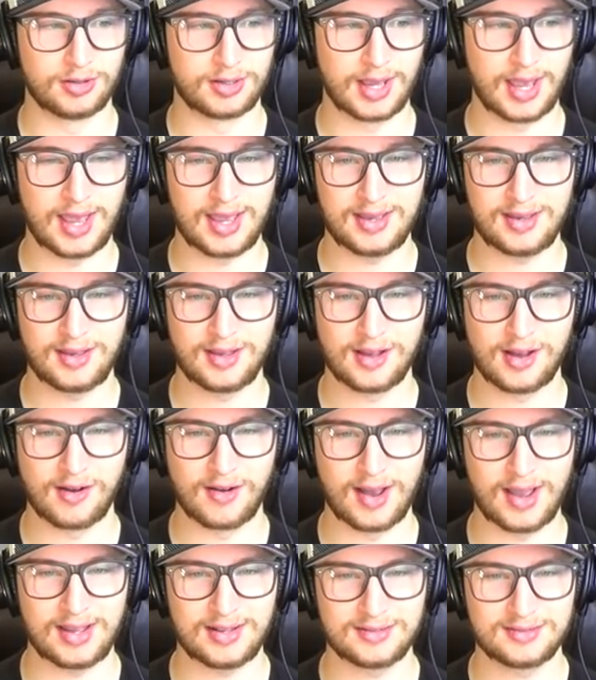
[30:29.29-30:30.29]
Okay, all
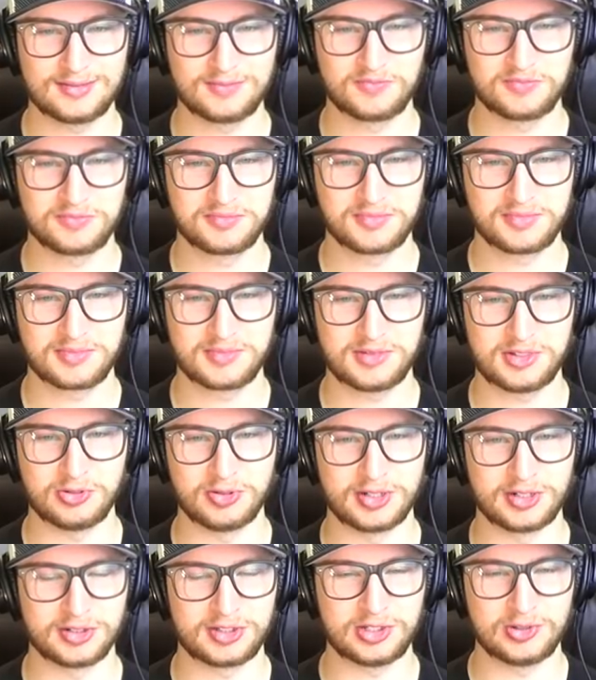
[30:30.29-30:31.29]
right.
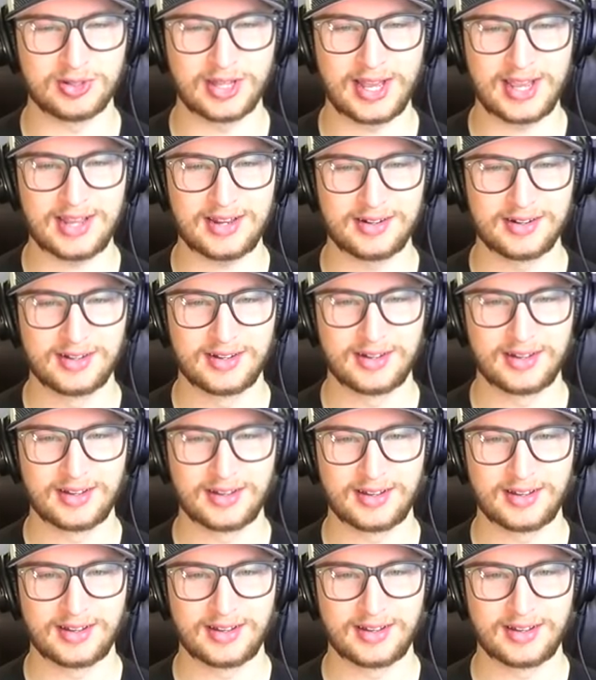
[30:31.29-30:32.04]
Too little, too late.